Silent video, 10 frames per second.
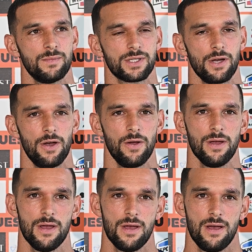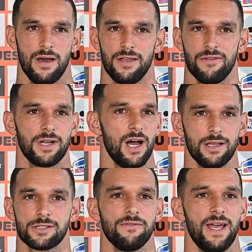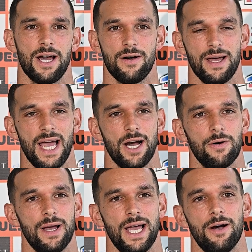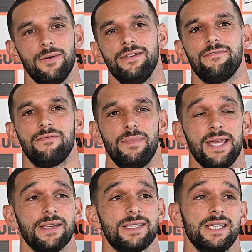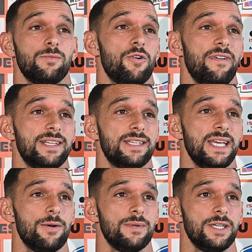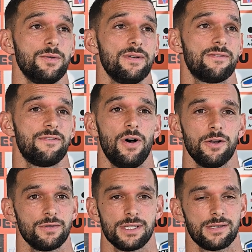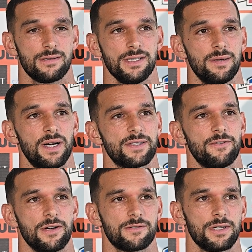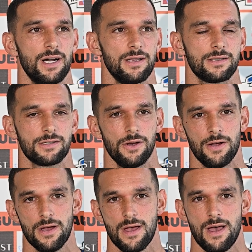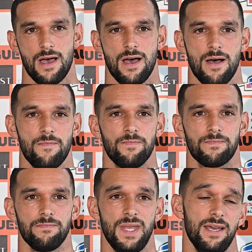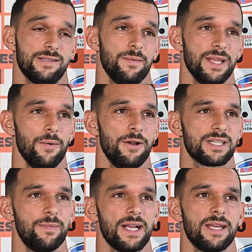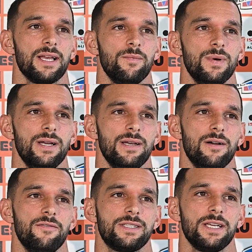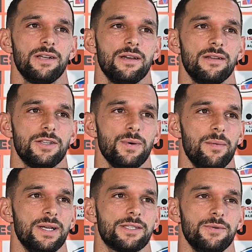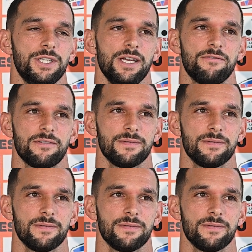So I think regardless of how we've been this season, what we've had to deal with, finals is a must for us regardless. So it's something that we're expecting, and we're obviously going to do our best to achieve.